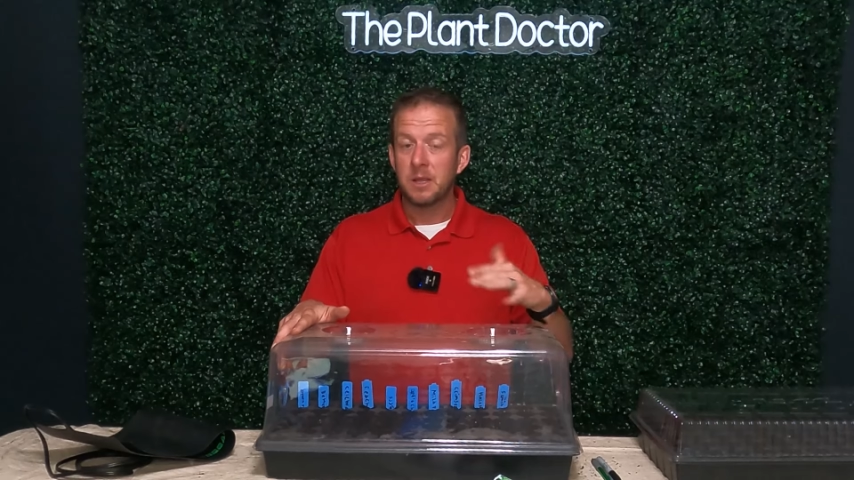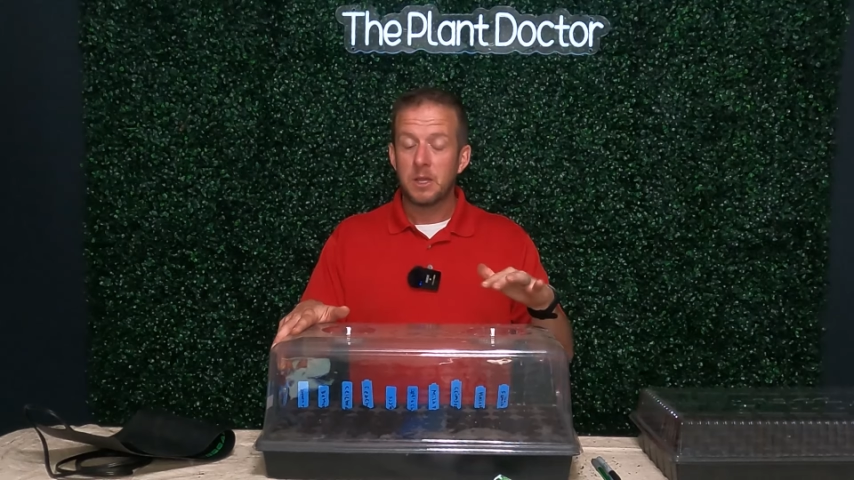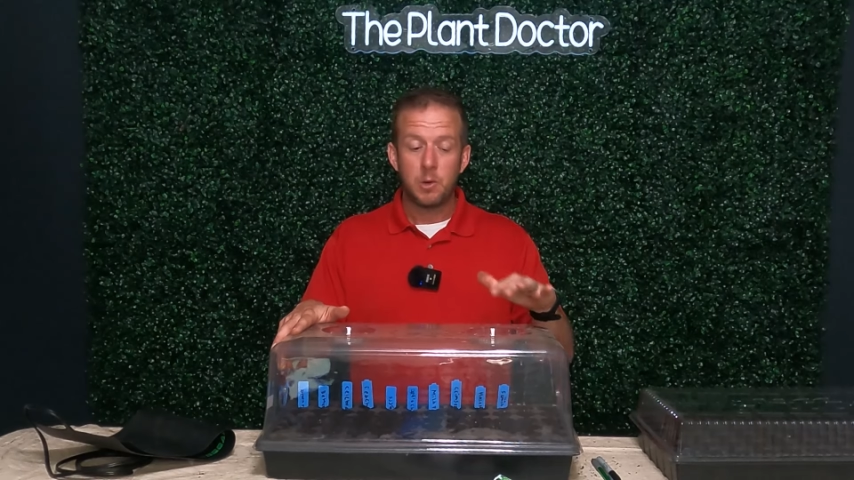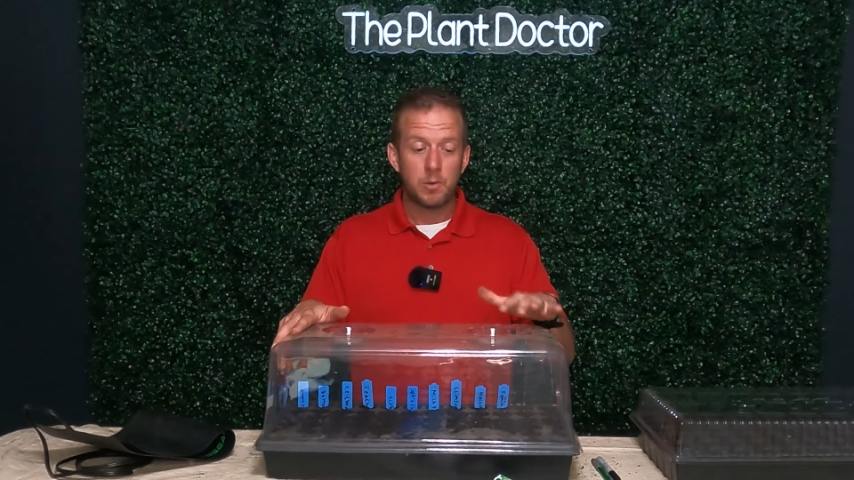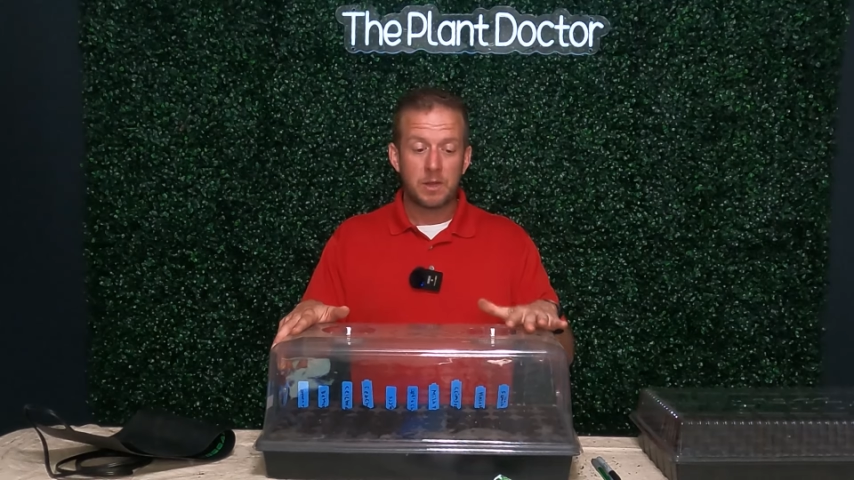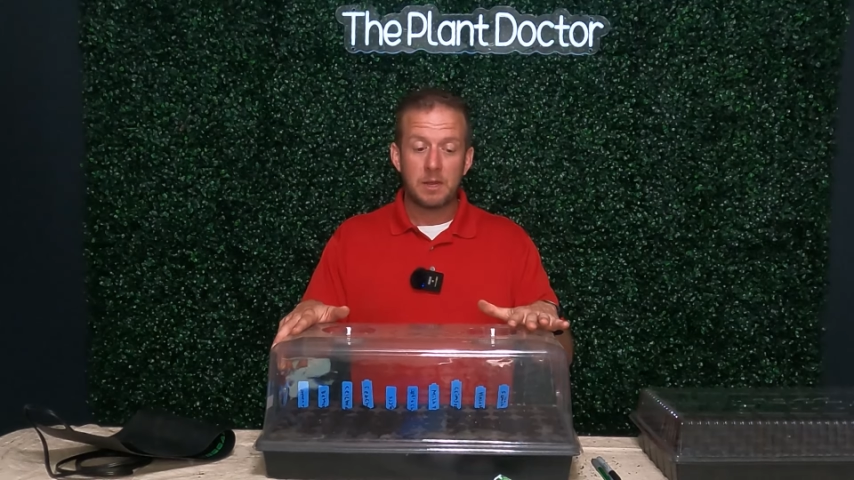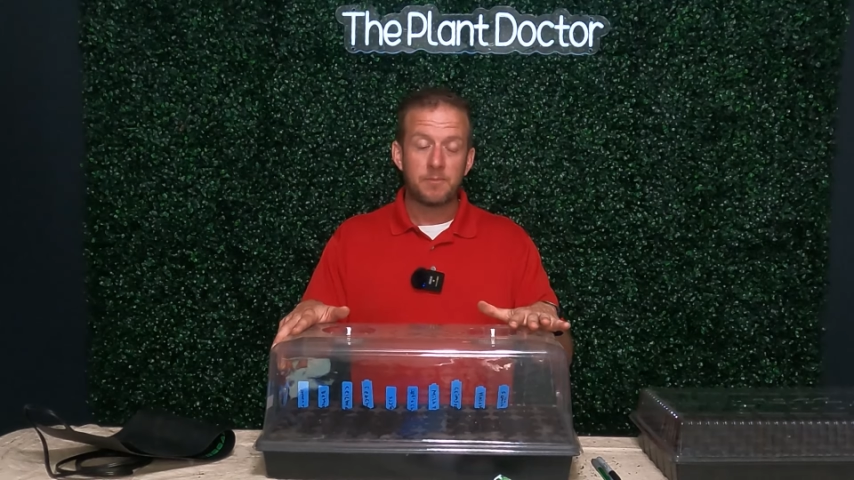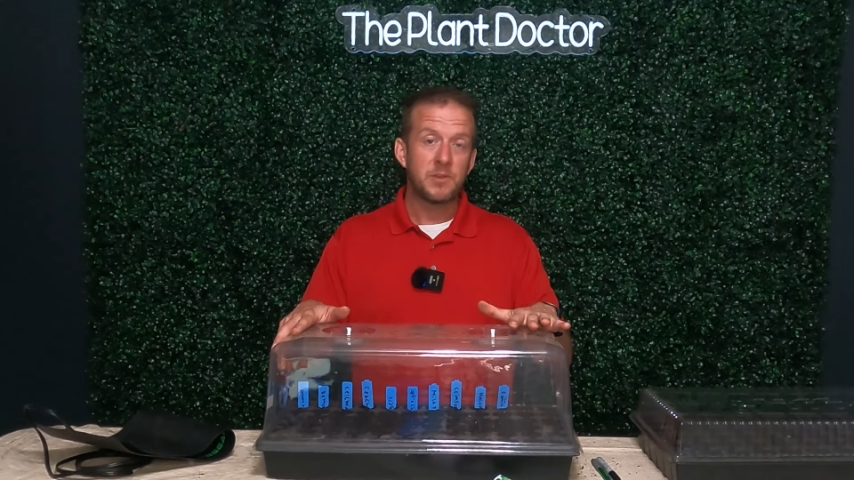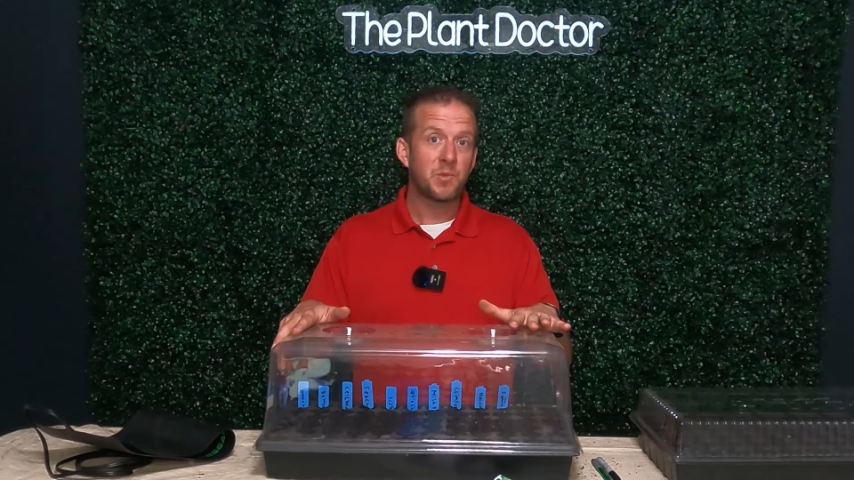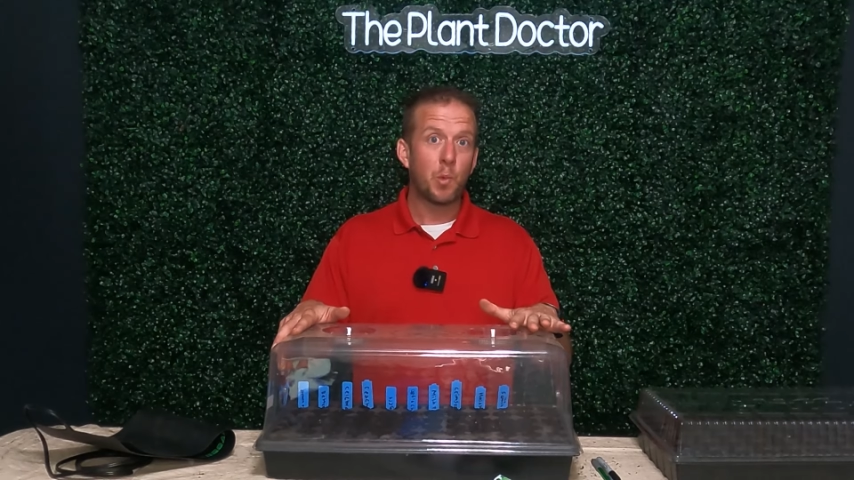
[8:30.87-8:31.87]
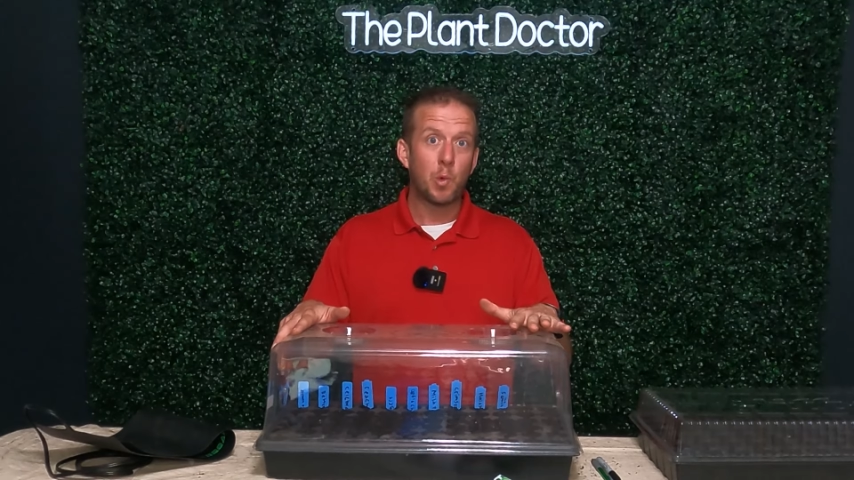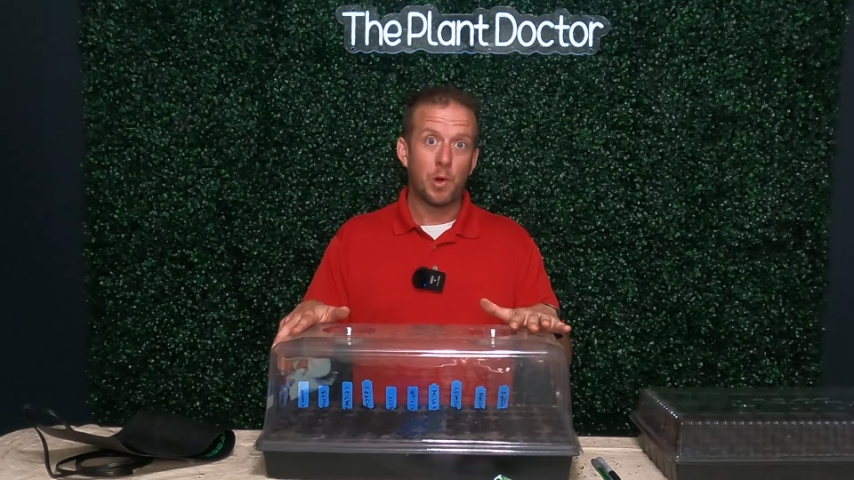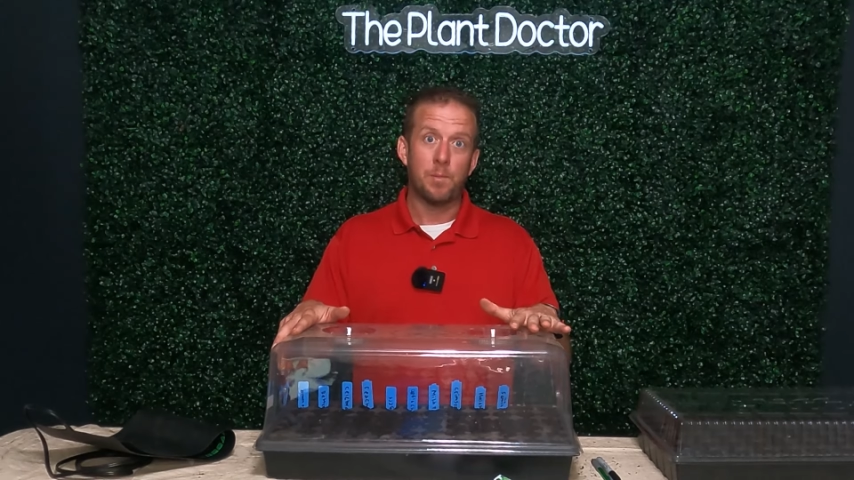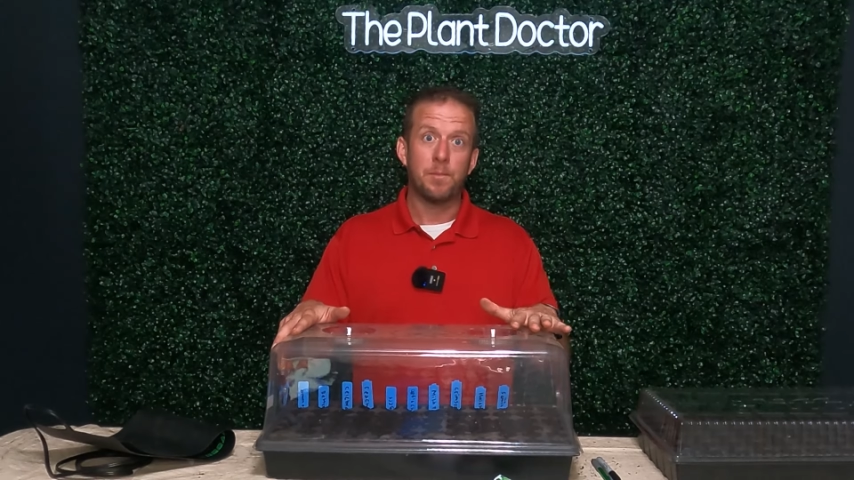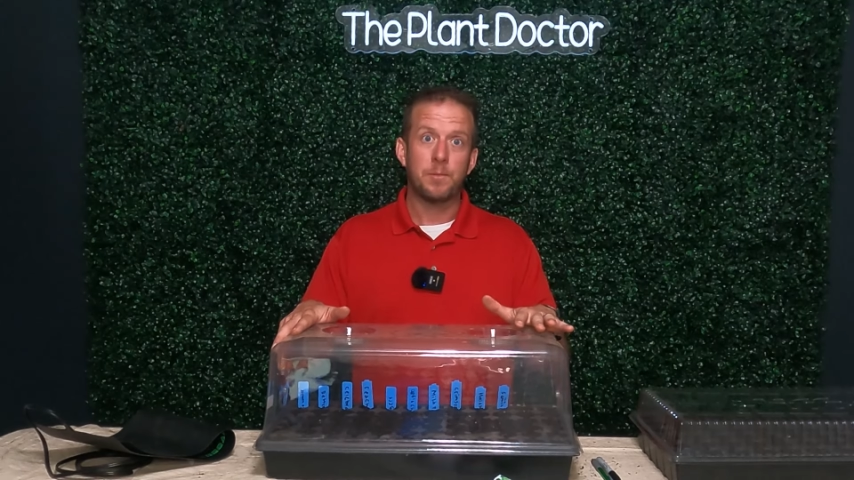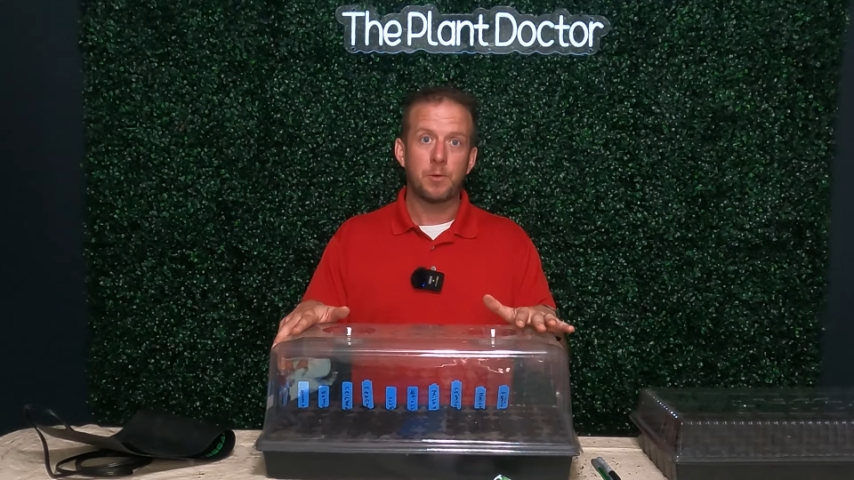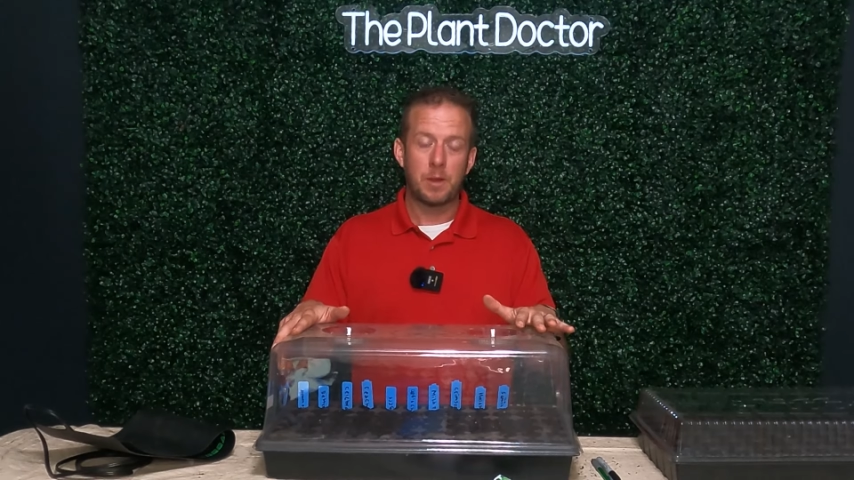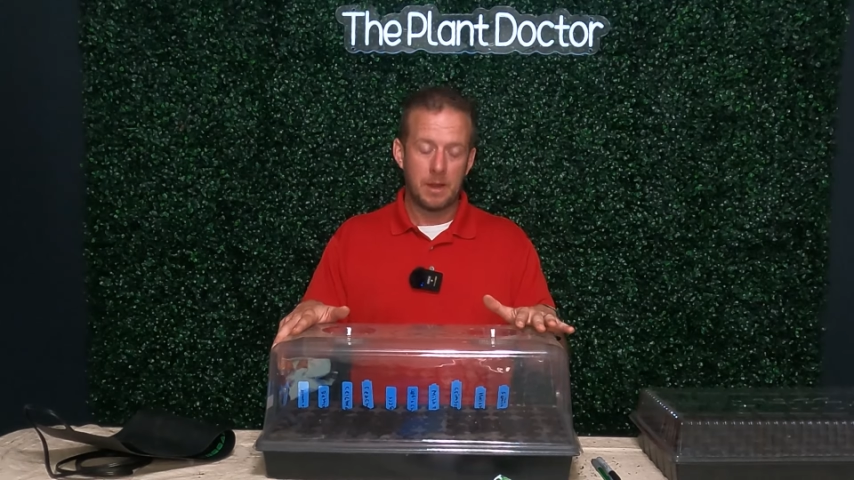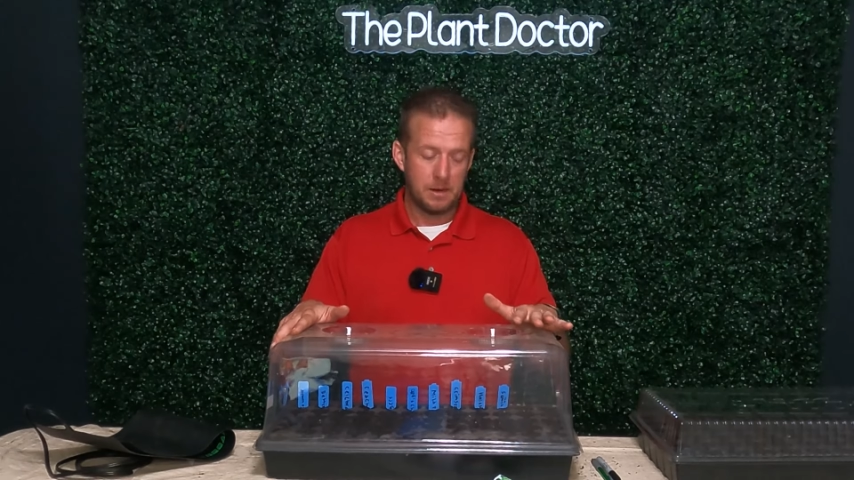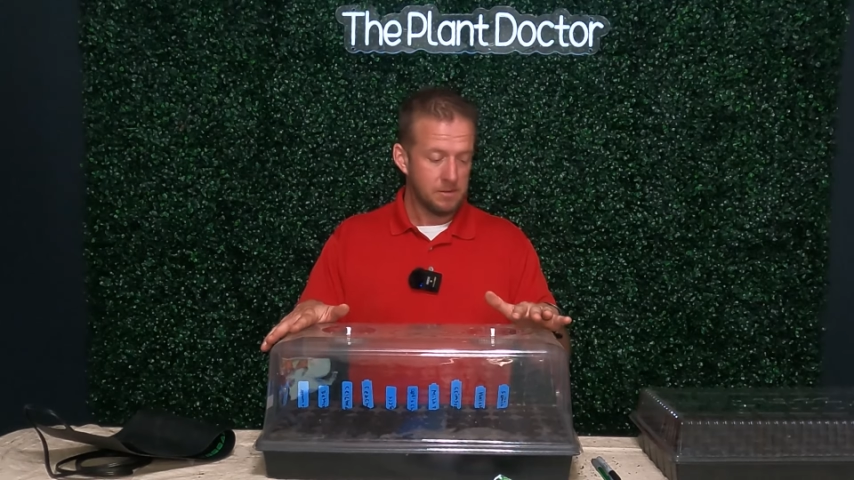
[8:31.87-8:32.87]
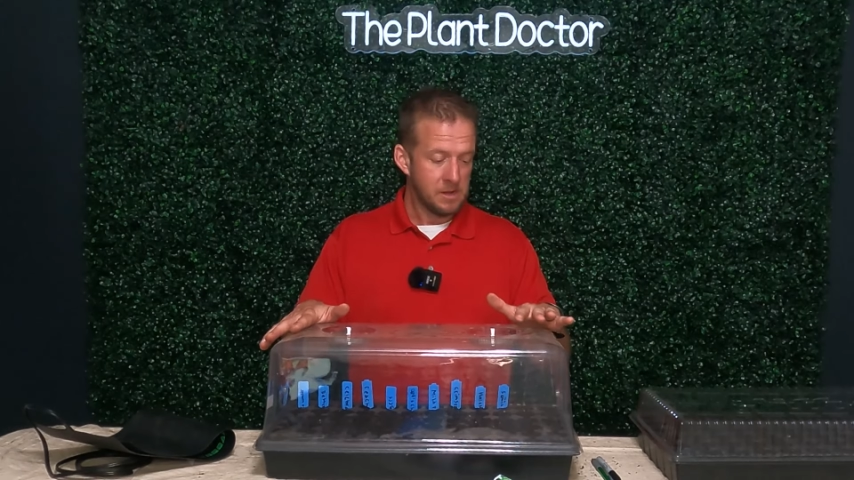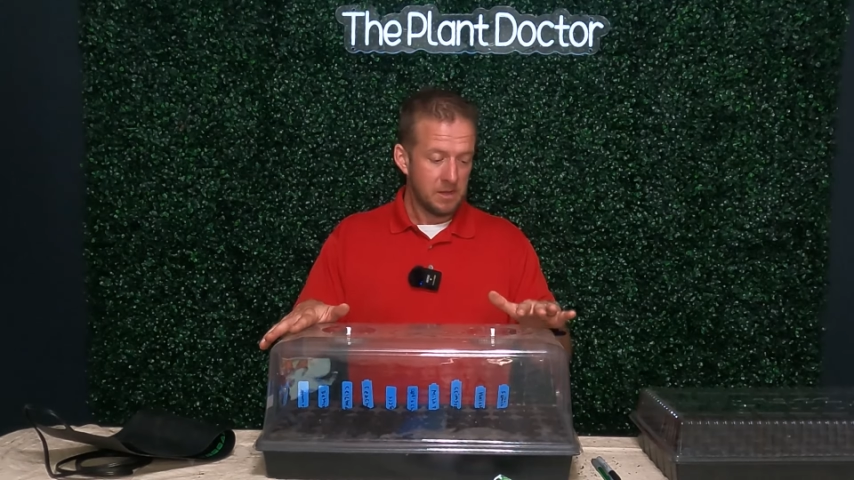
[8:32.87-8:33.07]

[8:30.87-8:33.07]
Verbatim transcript: You wanna keep this warm, okay?